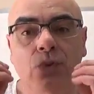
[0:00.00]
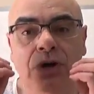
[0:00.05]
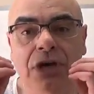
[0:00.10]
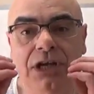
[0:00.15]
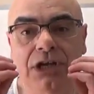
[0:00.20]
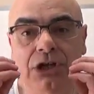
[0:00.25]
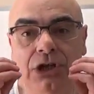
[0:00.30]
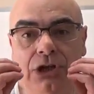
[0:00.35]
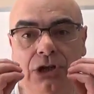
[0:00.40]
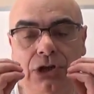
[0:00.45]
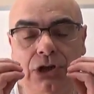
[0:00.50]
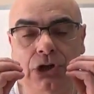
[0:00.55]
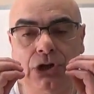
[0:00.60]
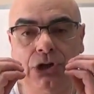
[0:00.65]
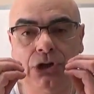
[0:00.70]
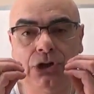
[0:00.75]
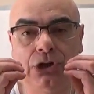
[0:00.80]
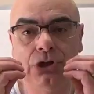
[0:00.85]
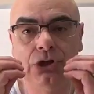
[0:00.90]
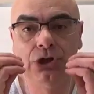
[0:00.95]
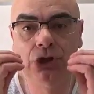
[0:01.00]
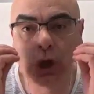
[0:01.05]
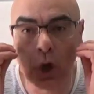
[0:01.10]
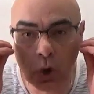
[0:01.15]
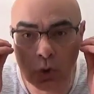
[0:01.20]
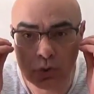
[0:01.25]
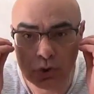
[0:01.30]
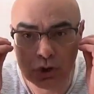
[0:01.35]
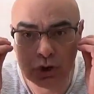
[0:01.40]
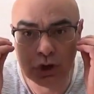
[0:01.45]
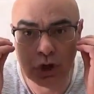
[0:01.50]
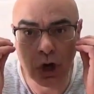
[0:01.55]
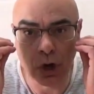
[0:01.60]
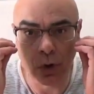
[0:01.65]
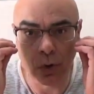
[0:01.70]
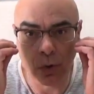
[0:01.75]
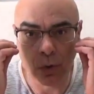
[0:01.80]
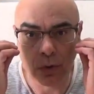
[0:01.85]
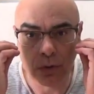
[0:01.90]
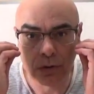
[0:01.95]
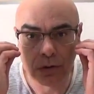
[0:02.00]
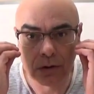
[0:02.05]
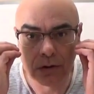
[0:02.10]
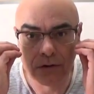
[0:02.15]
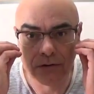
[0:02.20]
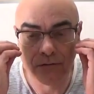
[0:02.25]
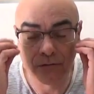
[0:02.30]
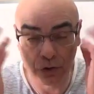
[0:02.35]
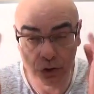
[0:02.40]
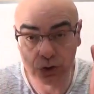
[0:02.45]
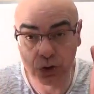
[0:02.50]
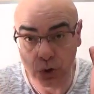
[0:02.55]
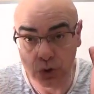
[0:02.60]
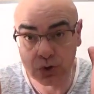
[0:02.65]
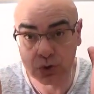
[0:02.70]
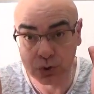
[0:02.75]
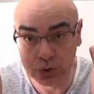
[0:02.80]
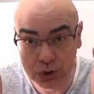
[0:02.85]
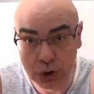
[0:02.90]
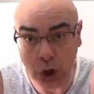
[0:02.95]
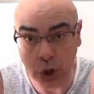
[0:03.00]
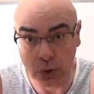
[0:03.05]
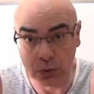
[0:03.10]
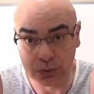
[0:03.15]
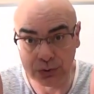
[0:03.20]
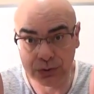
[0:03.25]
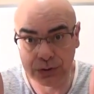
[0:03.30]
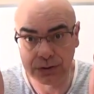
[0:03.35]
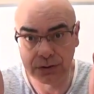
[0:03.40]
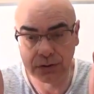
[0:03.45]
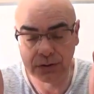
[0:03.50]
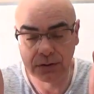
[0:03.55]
we don't know, for those who don't,